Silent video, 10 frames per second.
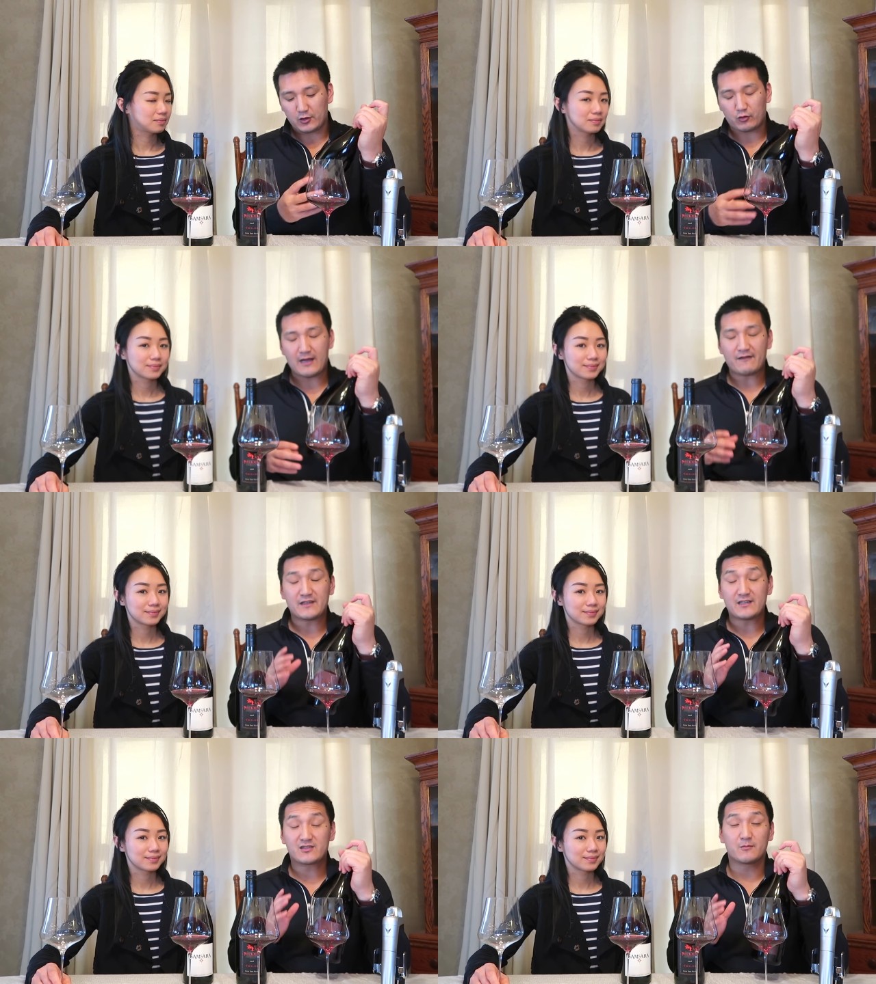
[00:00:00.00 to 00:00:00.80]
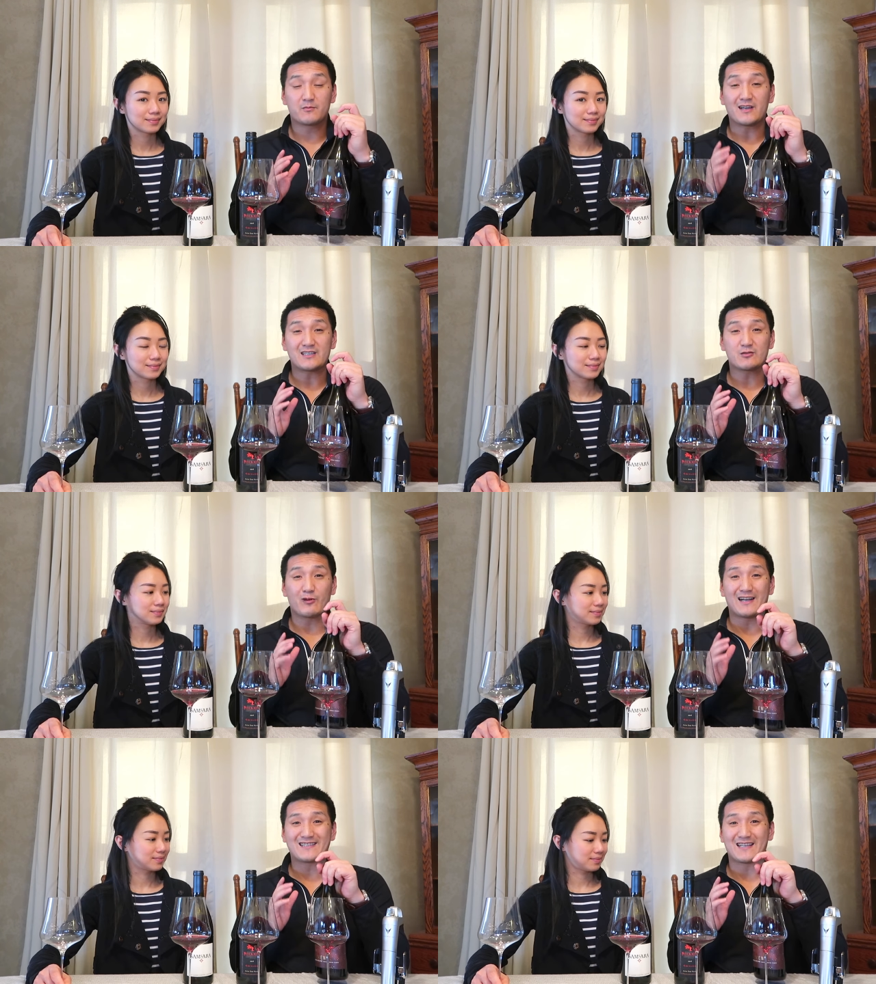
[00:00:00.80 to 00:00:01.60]
Speaker 1: crafting some nice
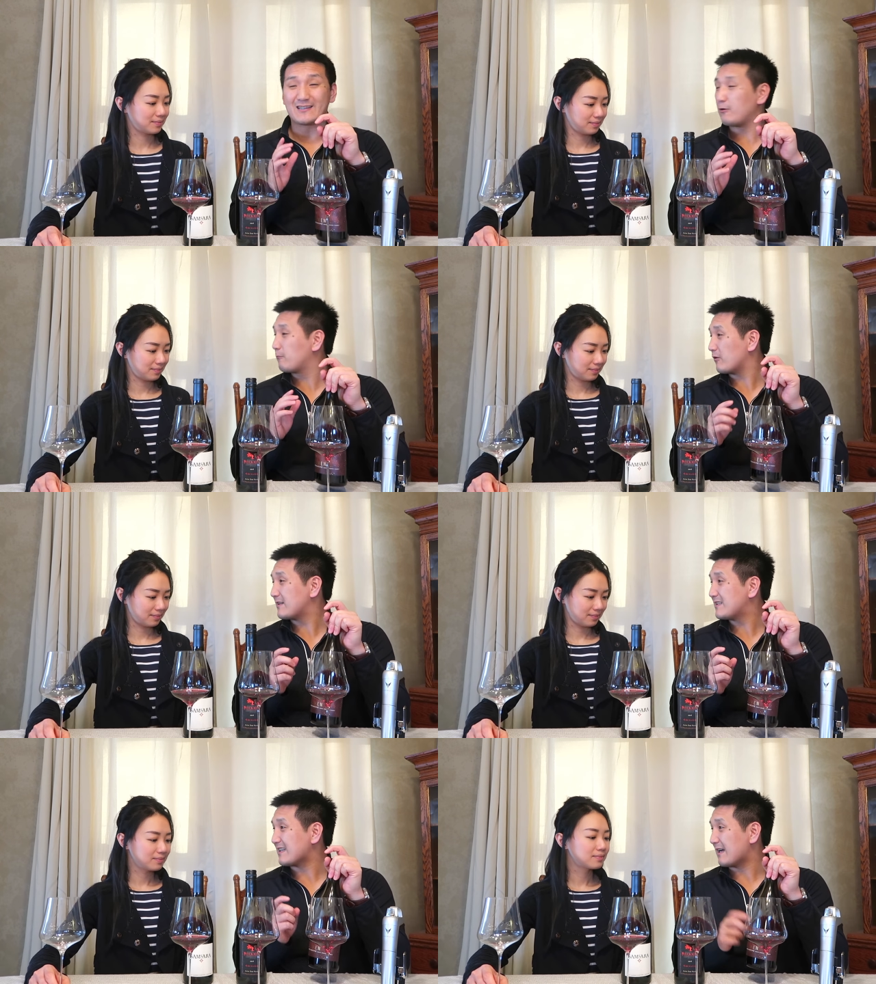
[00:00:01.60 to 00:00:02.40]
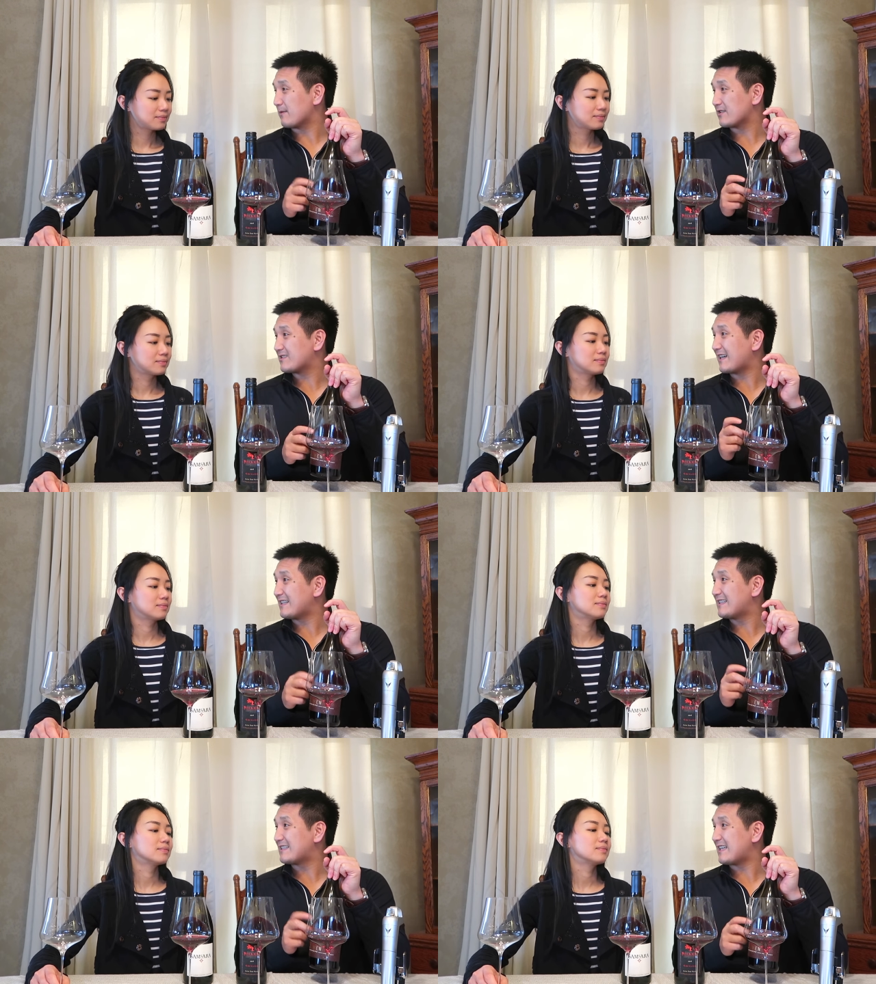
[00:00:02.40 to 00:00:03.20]
wines at low prices. I'm
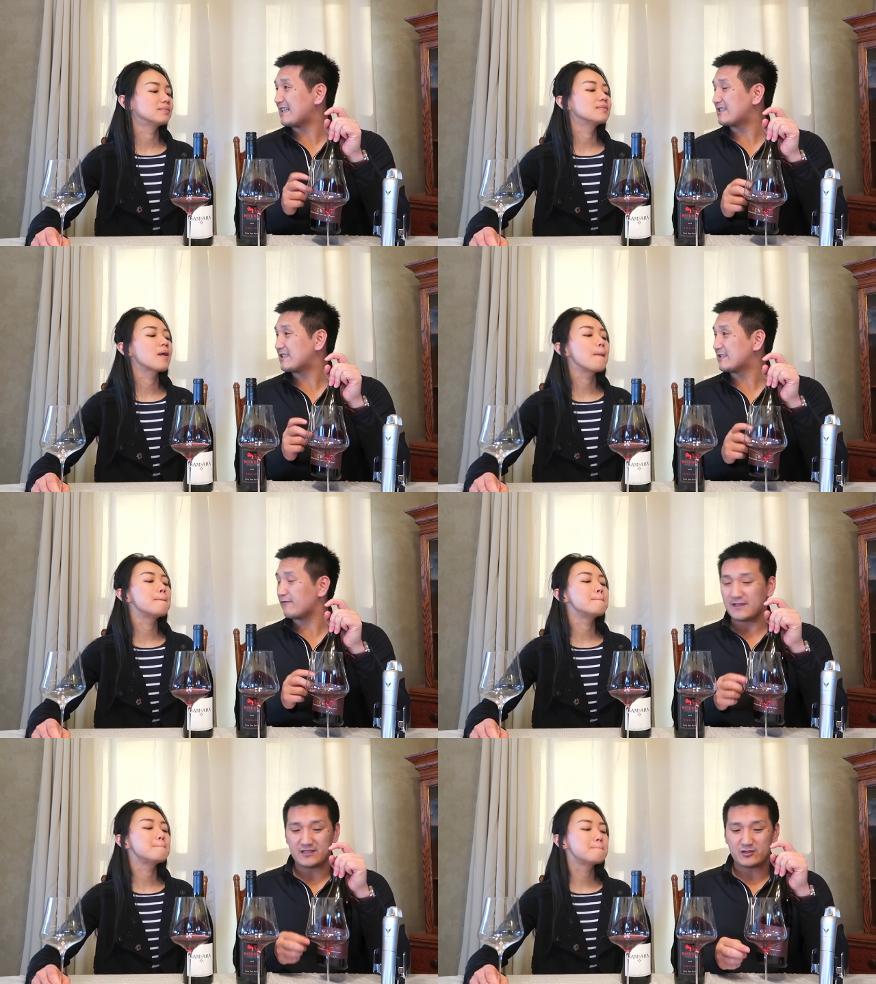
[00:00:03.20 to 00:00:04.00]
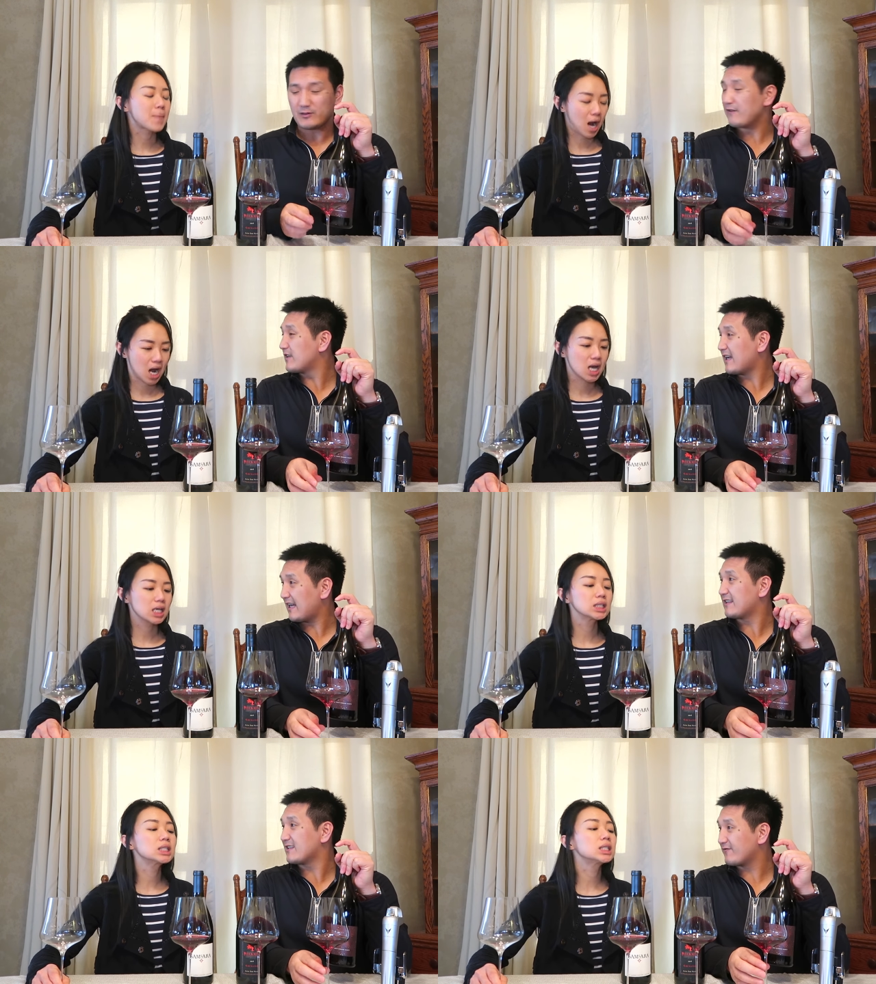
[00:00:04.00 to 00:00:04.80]
excited to taste this vintage. We have not
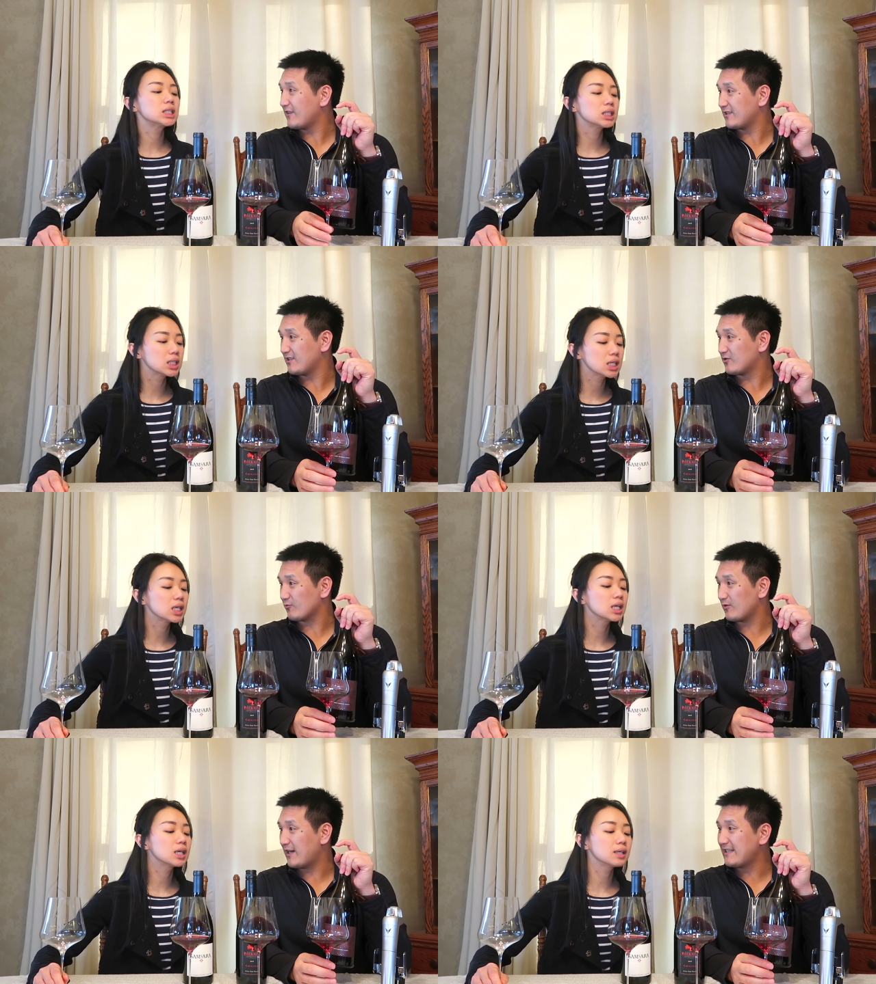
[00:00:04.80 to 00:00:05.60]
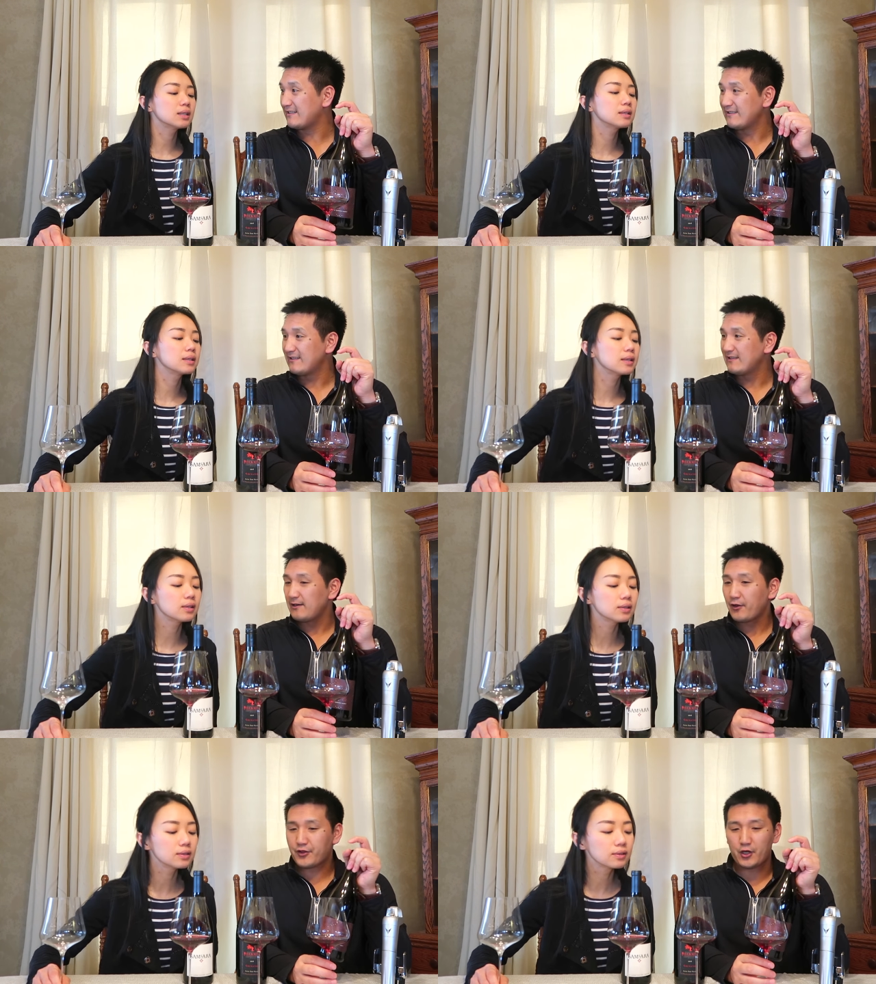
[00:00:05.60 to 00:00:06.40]
had this vintage, yeah, right?
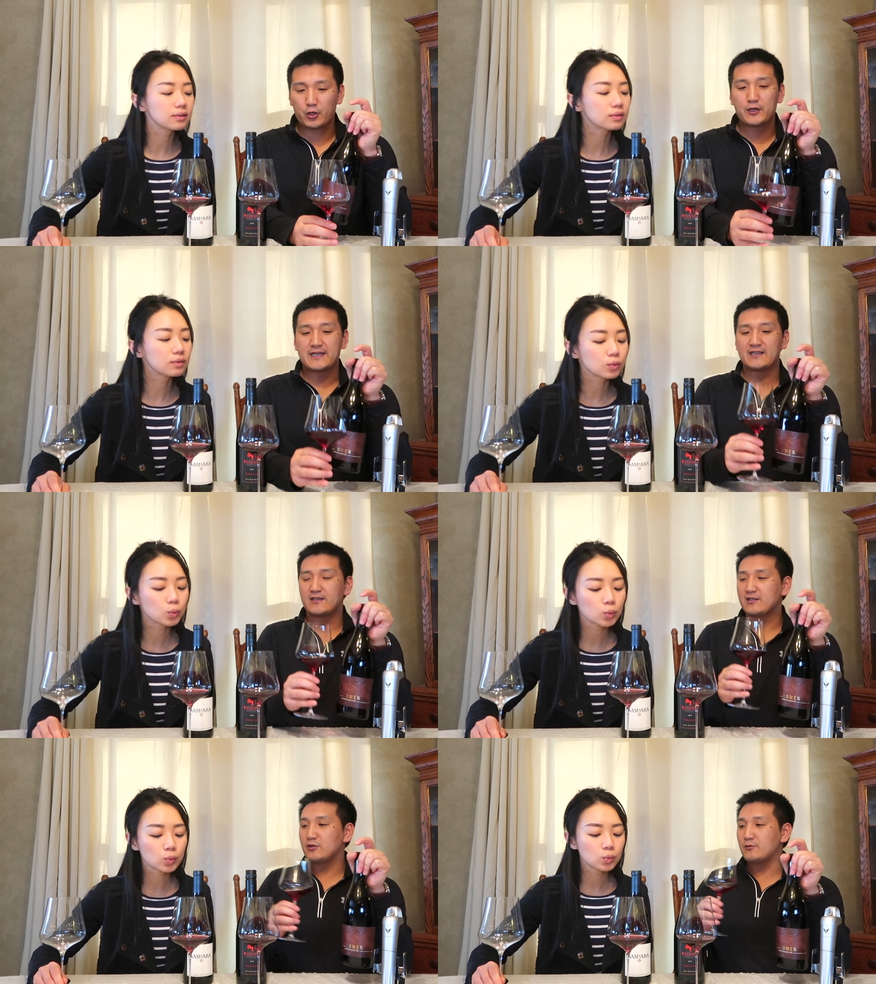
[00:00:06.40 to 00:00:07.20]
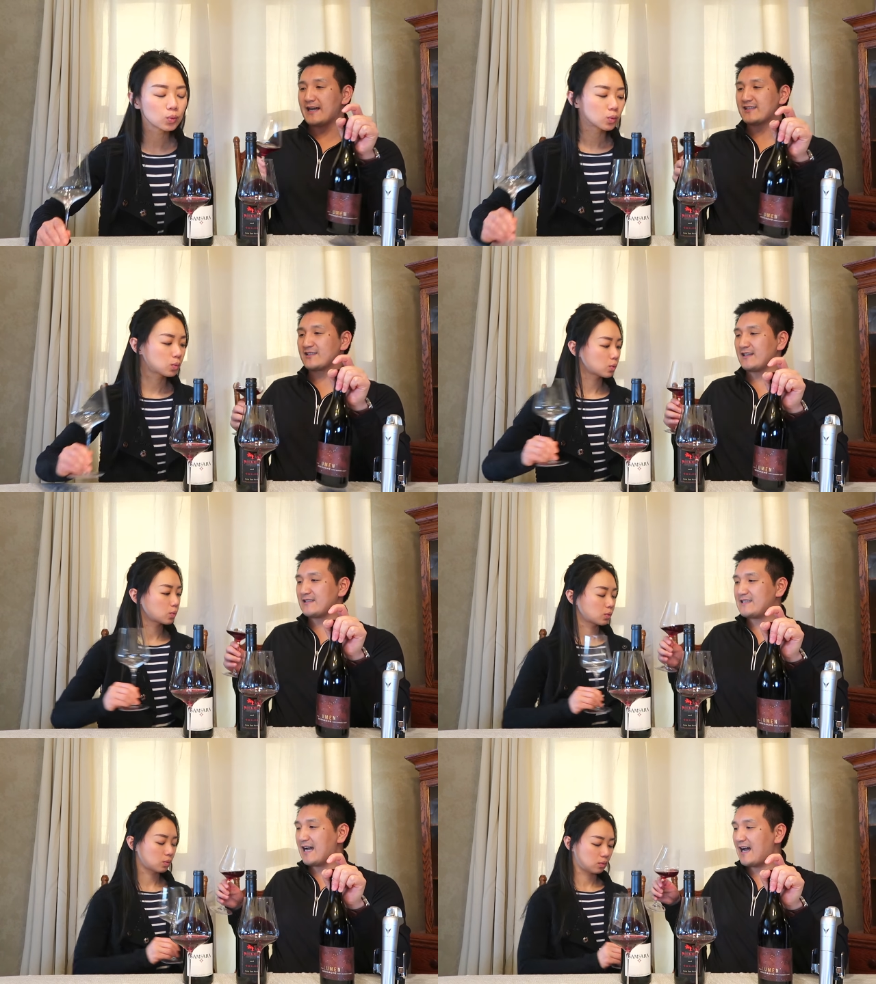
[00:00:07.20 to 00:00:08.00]
Yeah. 30 US
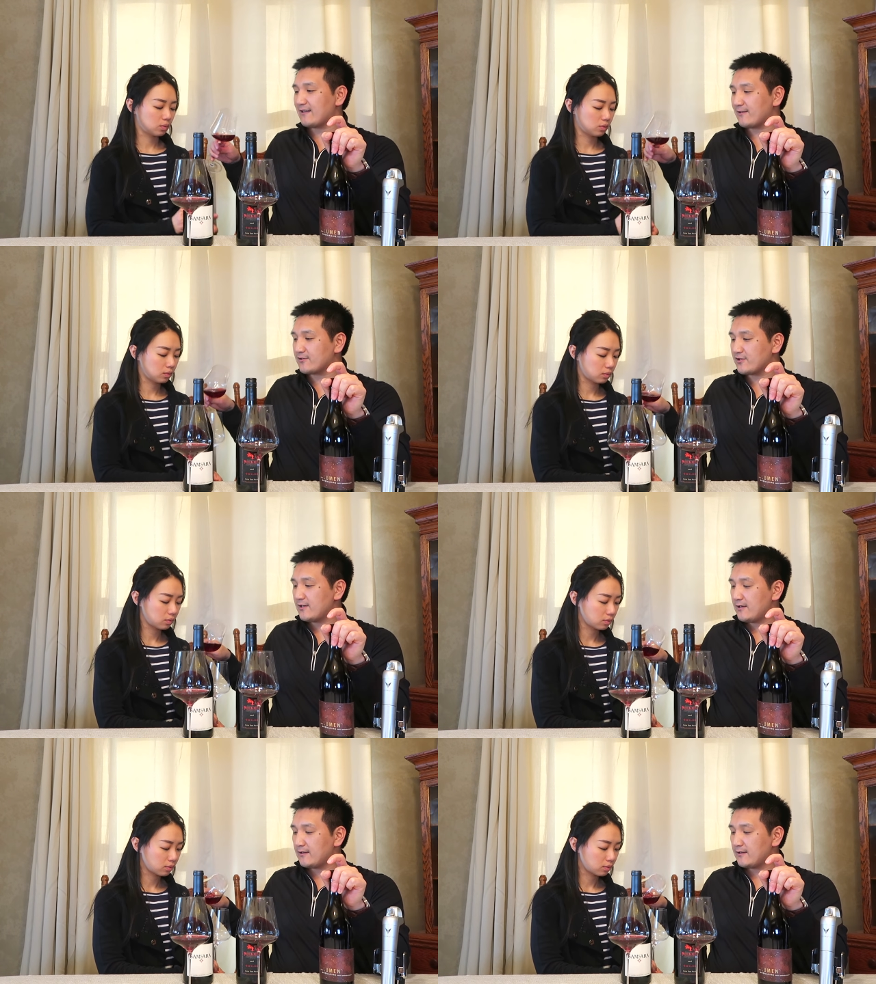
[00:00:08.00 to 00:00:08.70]
dollars.